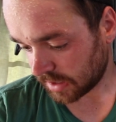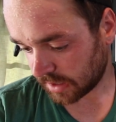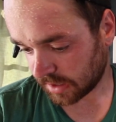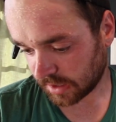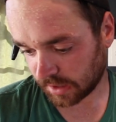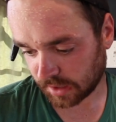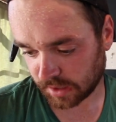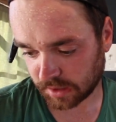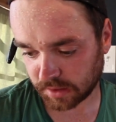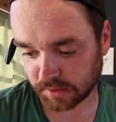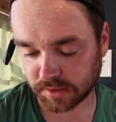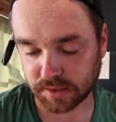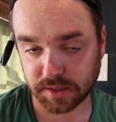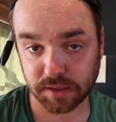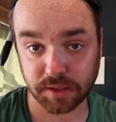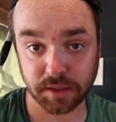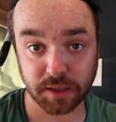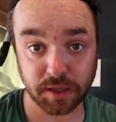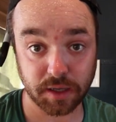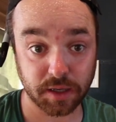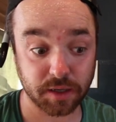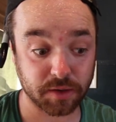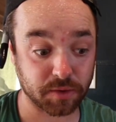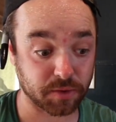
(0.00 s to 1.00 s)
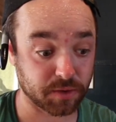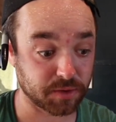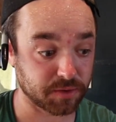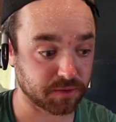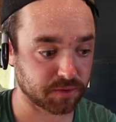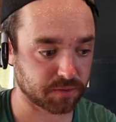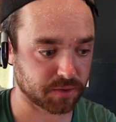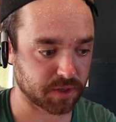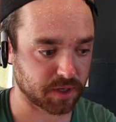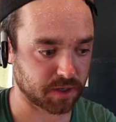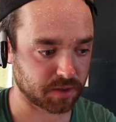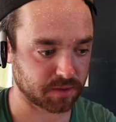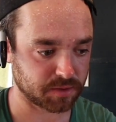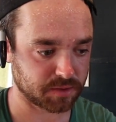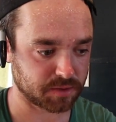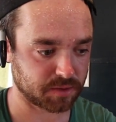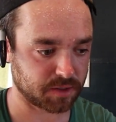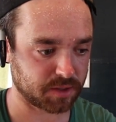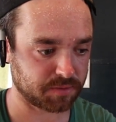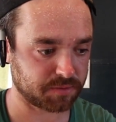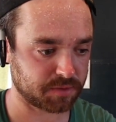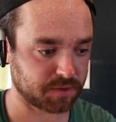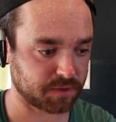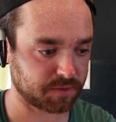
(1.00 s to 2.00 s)
And I don't see any acorns around, so I'll
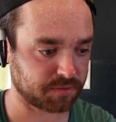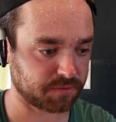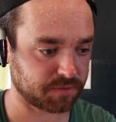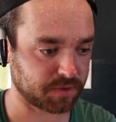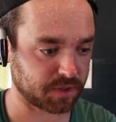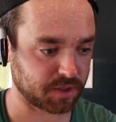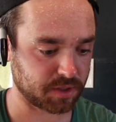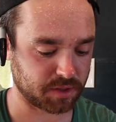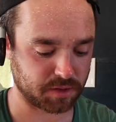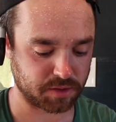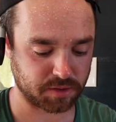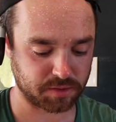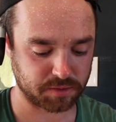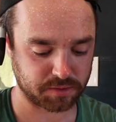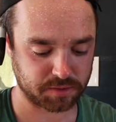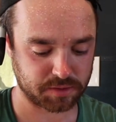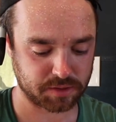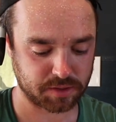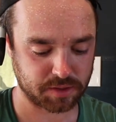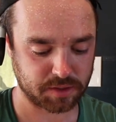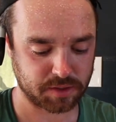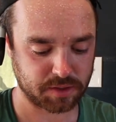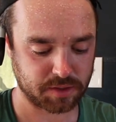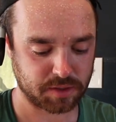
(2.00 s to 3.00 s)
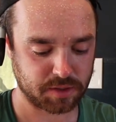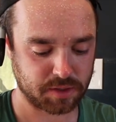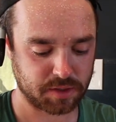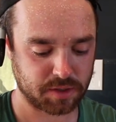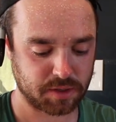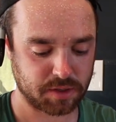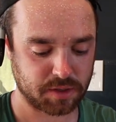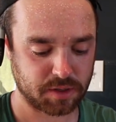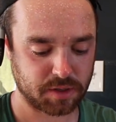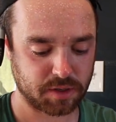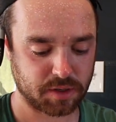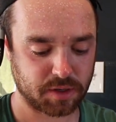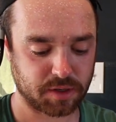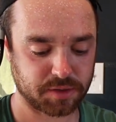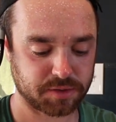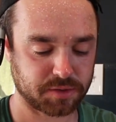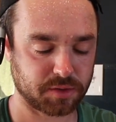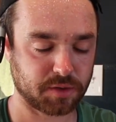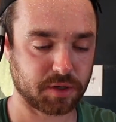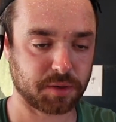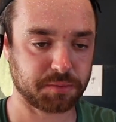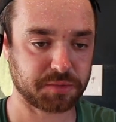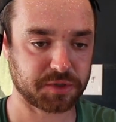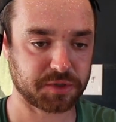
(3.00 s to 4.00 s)
have to find those. Also, I'm